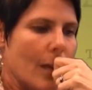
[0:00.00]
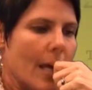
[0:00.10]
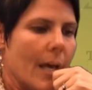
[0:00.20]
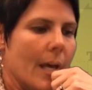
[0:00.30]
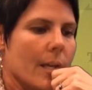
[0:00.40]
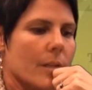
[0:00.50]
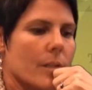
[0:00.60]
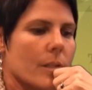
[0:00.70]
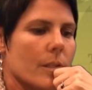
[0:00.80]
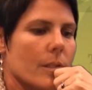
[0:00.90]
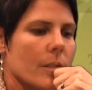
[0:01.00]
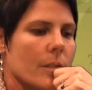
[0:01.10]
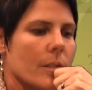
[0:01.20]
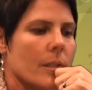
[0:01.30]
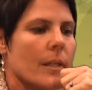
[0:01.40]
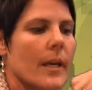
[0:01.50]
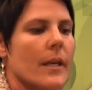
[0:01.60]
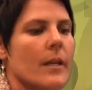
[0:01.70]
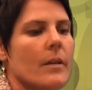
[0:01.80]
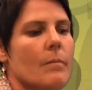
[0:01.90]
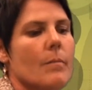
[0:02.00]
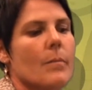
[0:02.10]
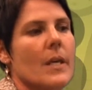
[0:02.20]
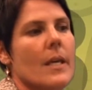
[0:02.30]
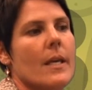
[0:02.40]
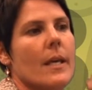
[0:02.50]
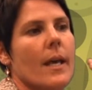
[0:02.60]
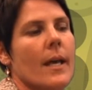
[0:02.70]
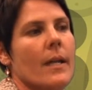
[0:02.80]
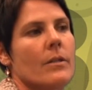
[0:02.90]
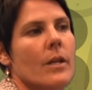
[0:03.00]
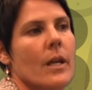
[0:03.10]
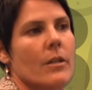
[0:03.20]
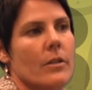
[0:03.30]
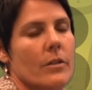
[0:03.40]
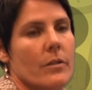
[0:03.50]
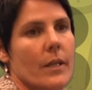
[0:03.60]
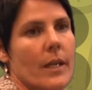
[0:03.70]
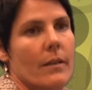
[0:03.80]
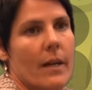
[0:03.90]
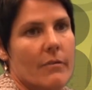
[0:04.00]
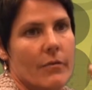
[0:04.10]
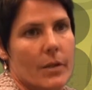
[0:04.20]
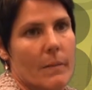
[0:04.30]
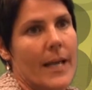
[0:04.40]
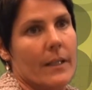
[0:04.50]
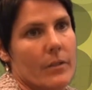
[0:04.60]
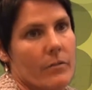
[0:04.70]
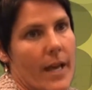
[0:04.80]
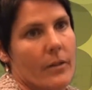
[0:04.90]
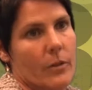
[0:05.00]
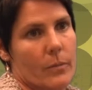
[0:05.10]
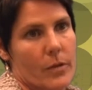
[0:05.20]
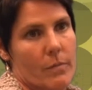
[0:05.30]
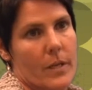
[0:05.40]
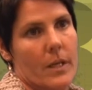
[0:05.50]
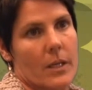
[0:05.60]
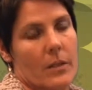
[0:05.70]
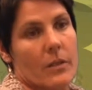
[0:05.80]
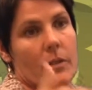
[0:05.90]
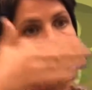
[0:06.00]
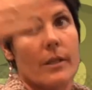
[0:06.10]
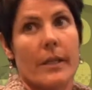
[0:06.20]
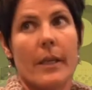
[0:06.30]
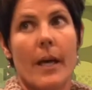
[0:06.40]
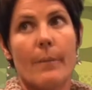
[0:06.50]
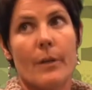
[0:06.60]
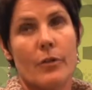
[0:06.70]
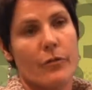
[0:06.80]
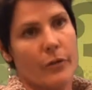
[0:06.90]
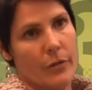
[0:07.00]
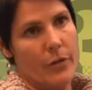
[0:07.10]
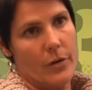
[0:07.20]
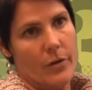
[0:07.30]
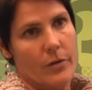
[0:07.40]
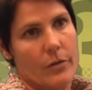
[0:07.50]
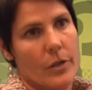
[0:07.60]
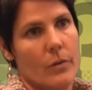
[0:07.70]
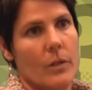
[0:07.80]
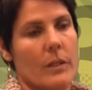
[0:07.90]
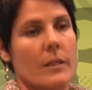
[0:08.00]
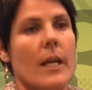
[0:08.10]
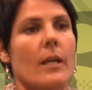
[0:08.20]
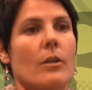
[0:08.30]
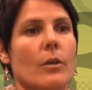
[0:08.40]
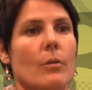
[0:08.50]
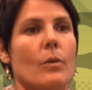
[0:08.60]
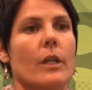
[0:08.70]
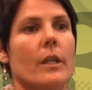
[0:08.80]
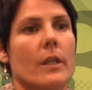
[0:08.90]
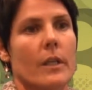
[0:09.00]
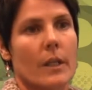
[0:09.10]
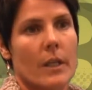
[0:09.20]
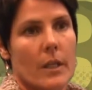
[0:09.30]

and they began to understand that feedback is valuable, because look at how much further you can take your work.